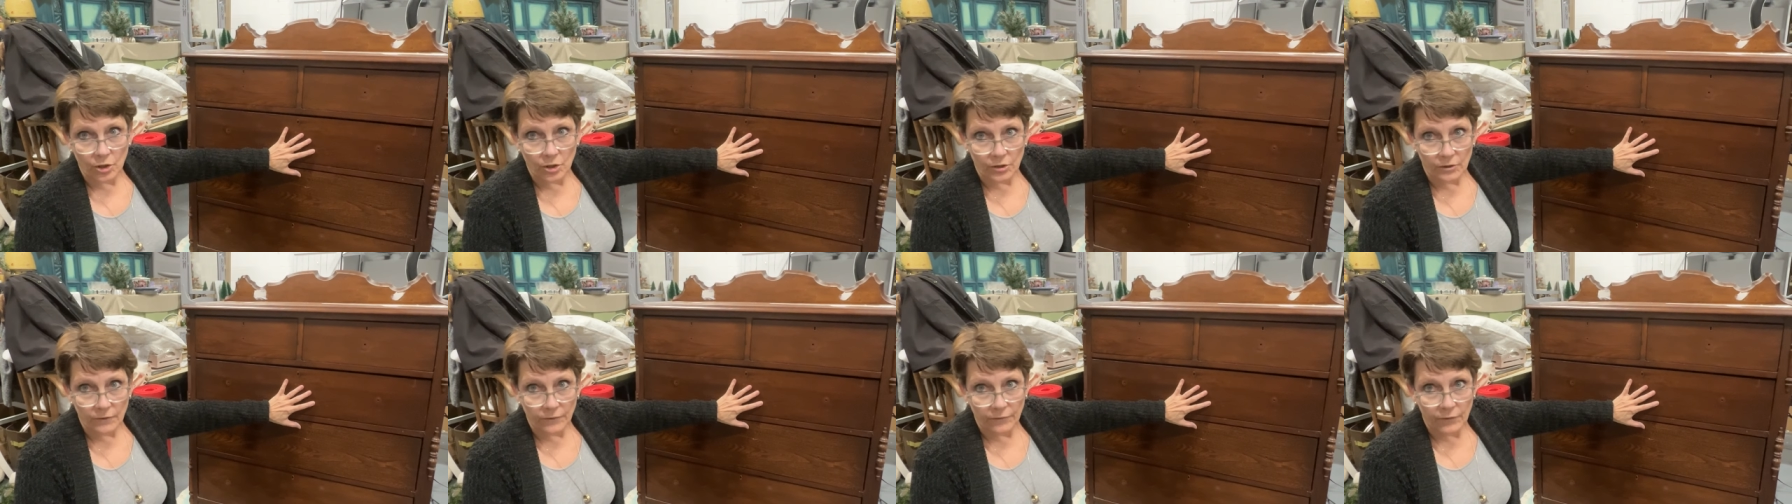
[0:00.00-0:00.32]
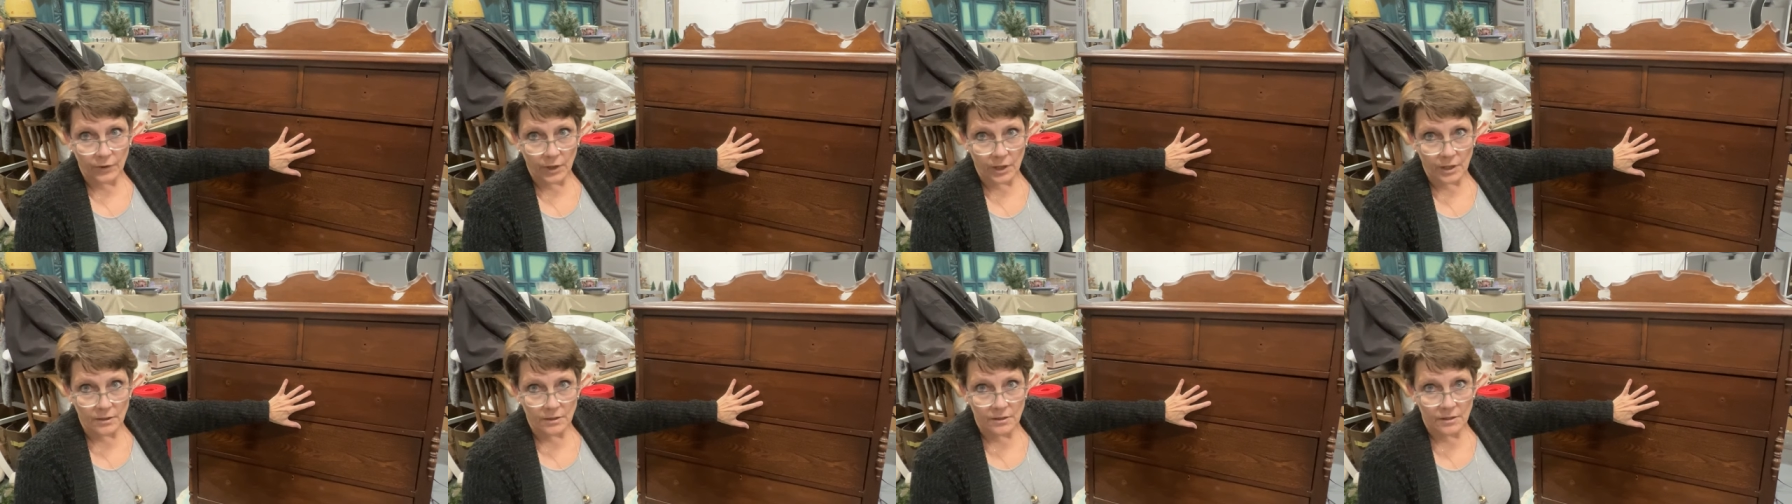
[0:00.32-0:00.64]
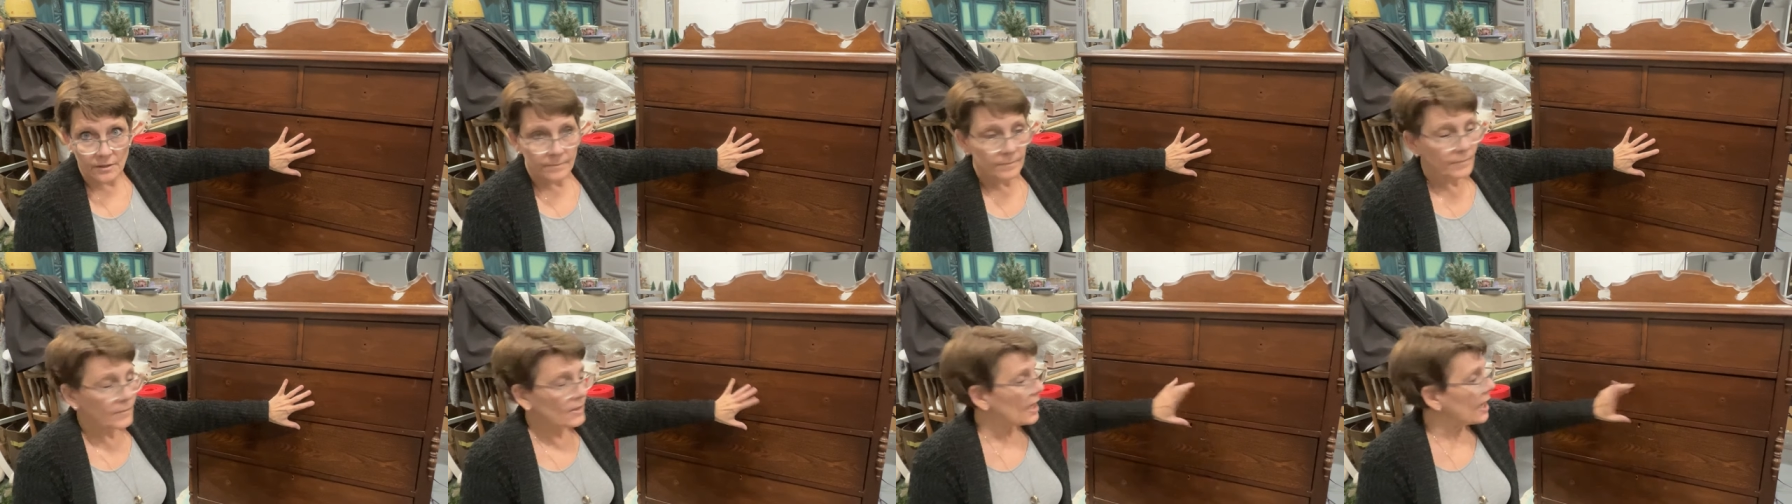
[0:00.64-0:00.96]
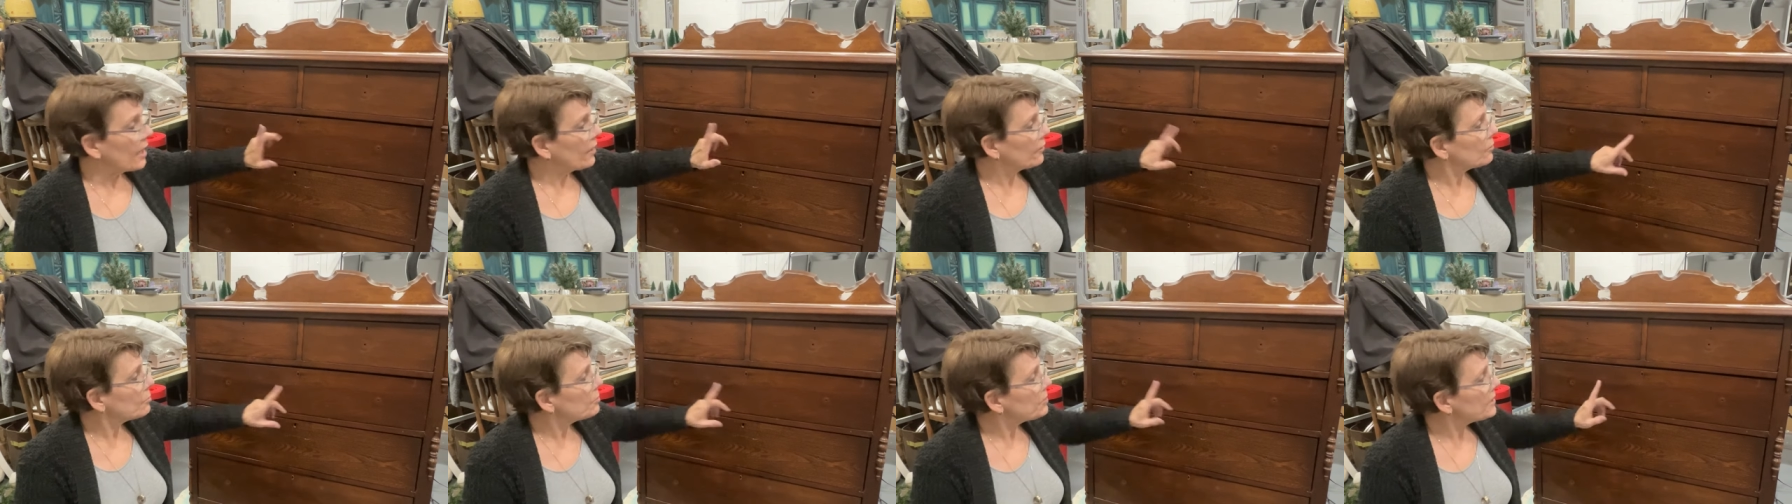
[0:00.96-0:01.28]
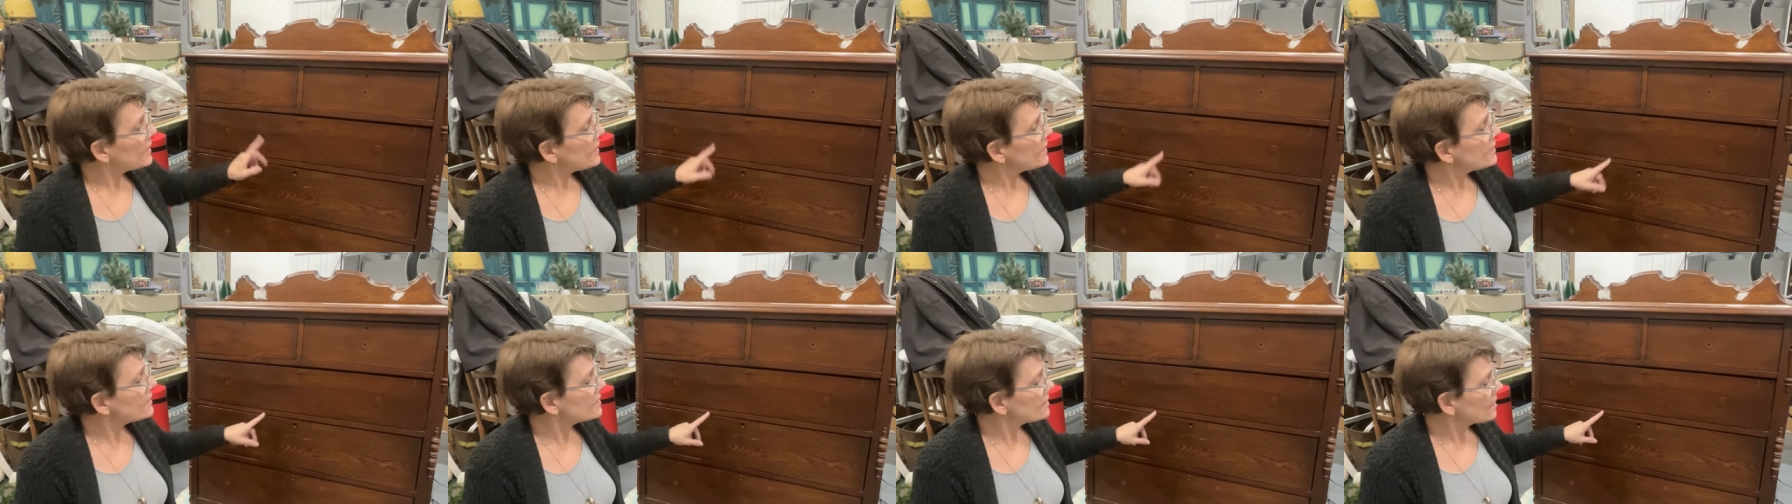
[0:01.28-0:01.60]
on the front. Now the
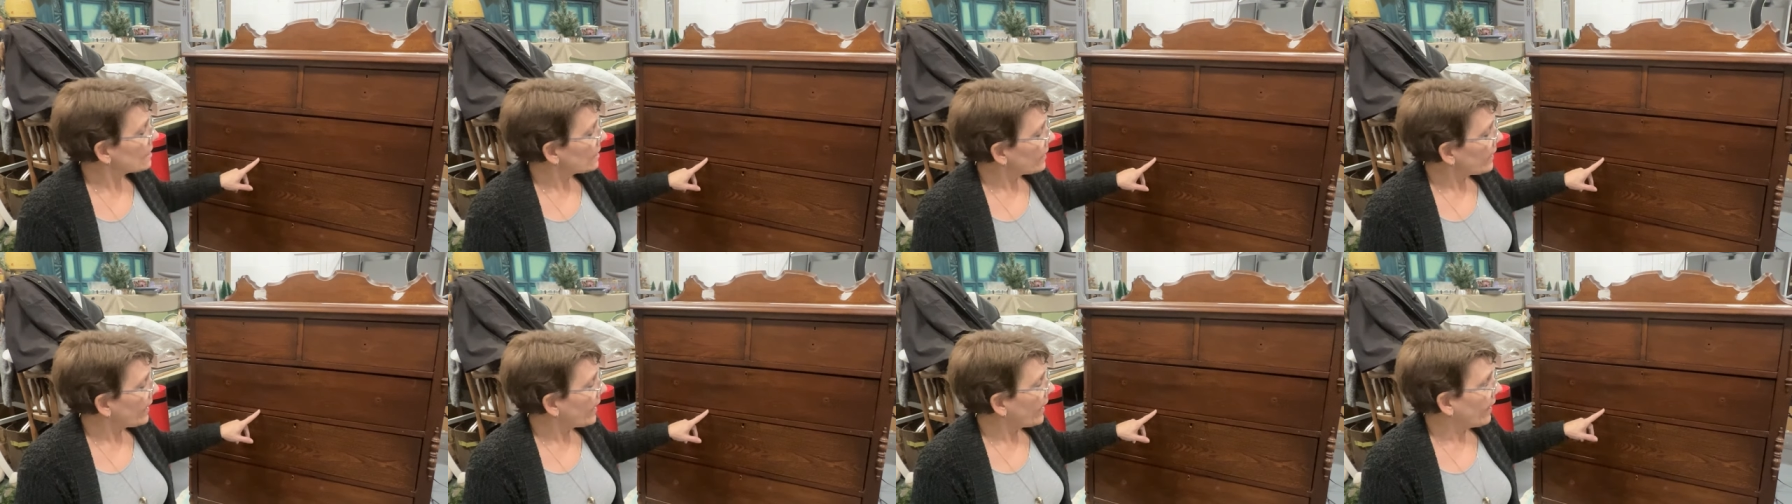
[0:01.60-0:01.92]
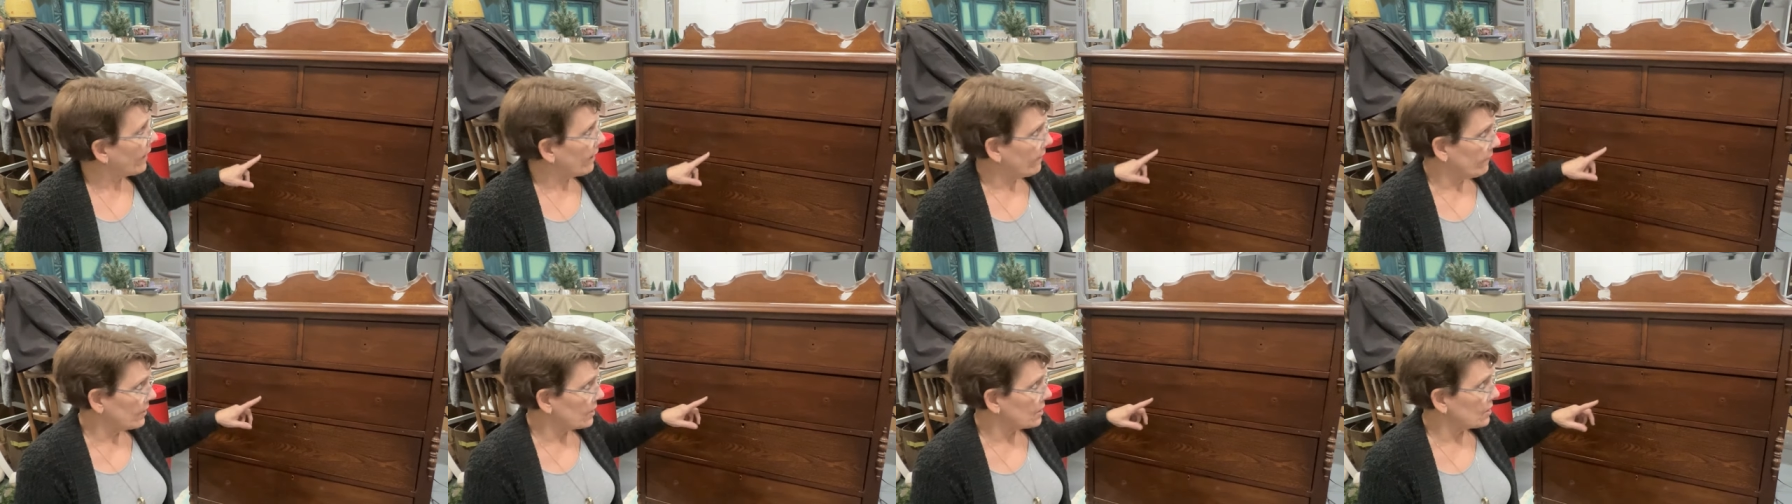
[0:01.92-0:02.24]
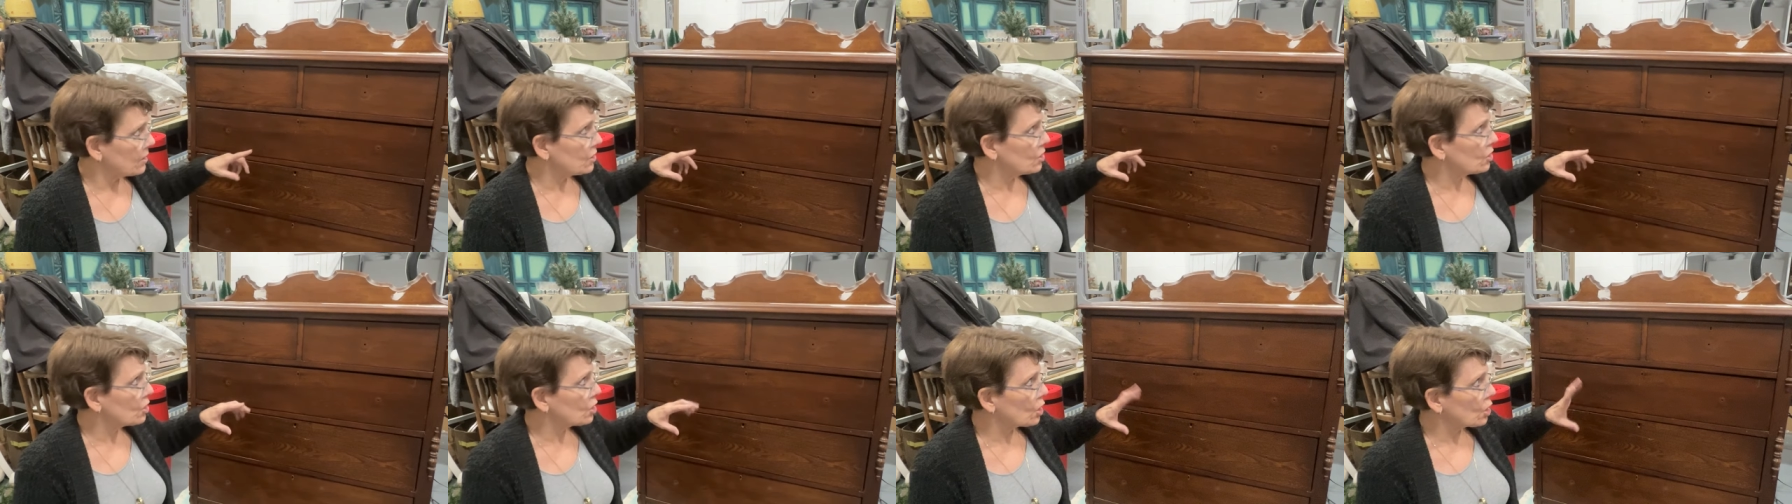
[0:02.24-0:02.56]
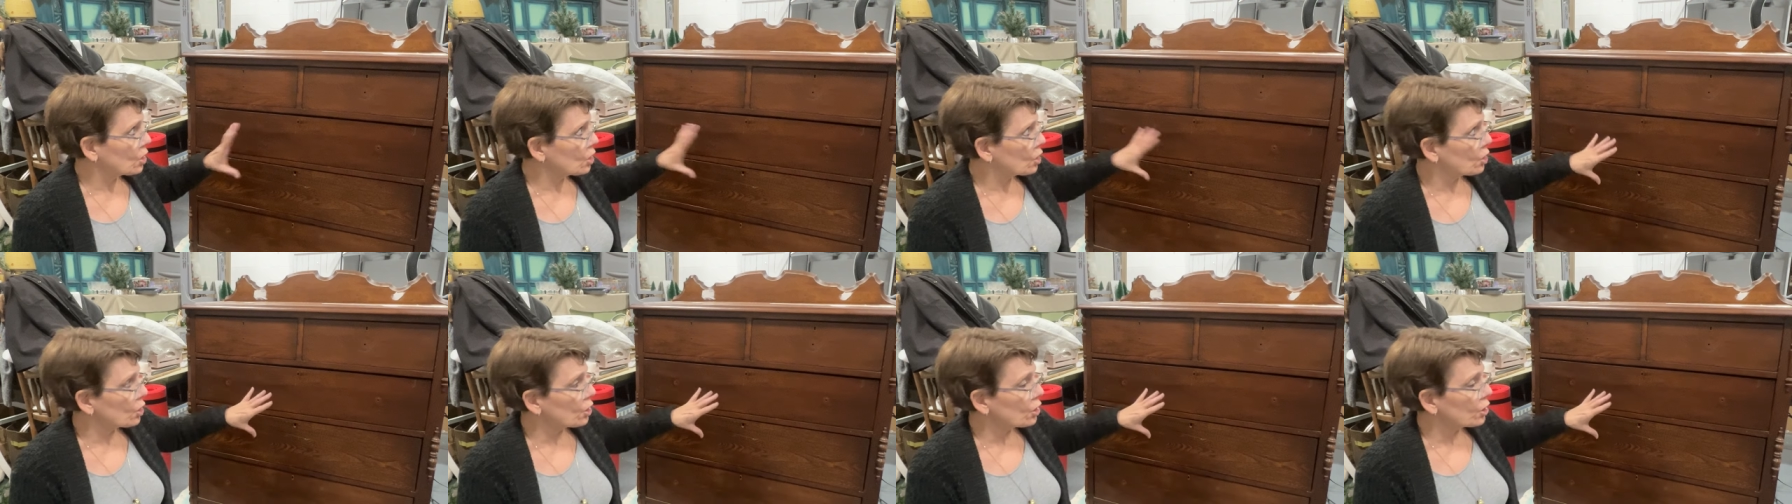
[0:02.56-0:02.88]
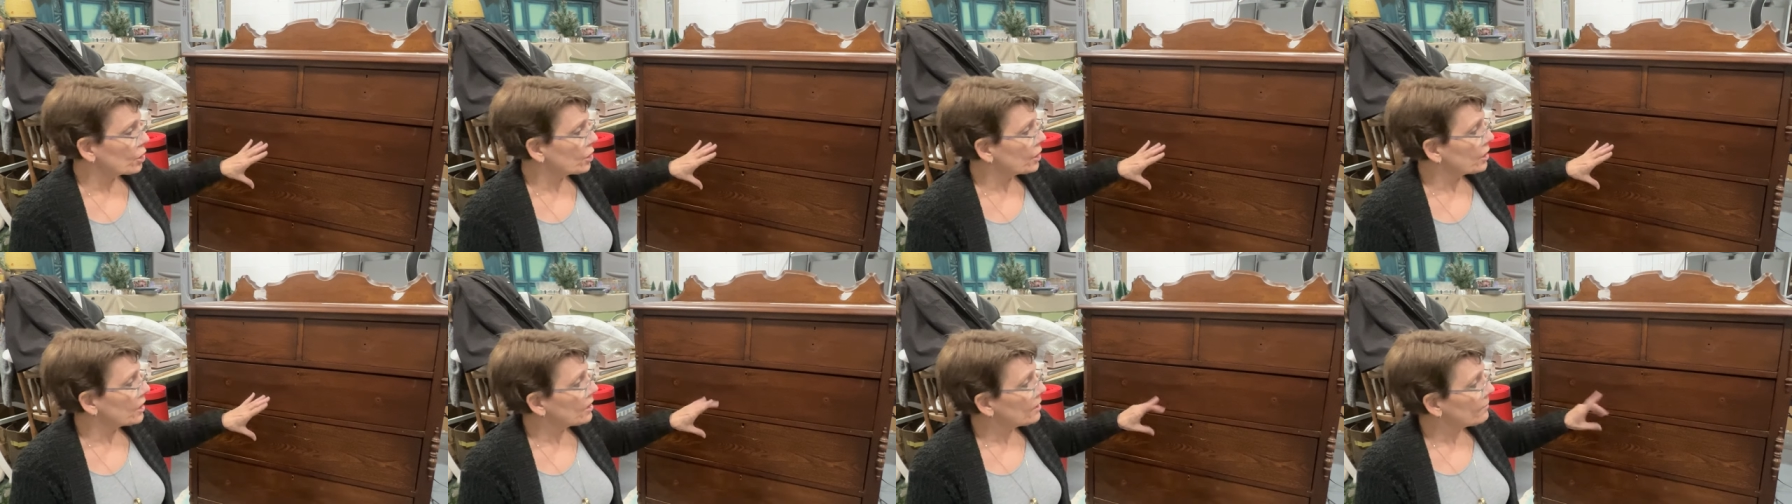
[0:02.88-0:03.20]
piece that I have is
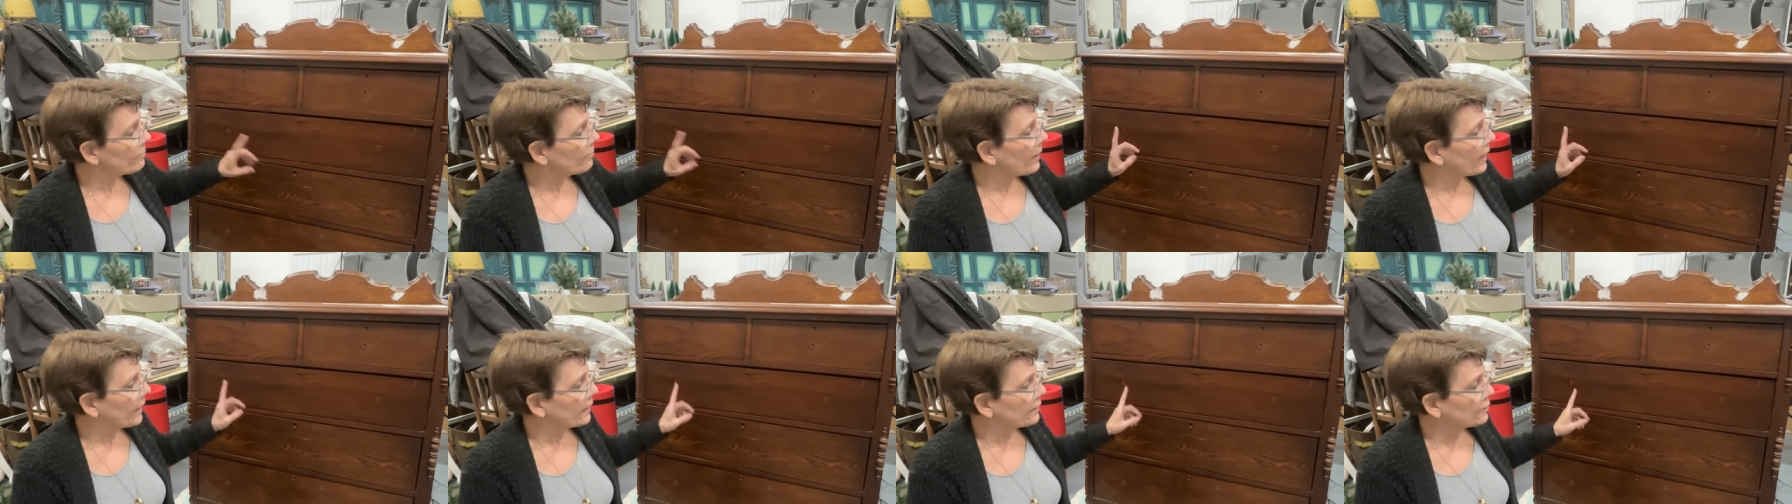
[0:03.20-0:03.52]
30 by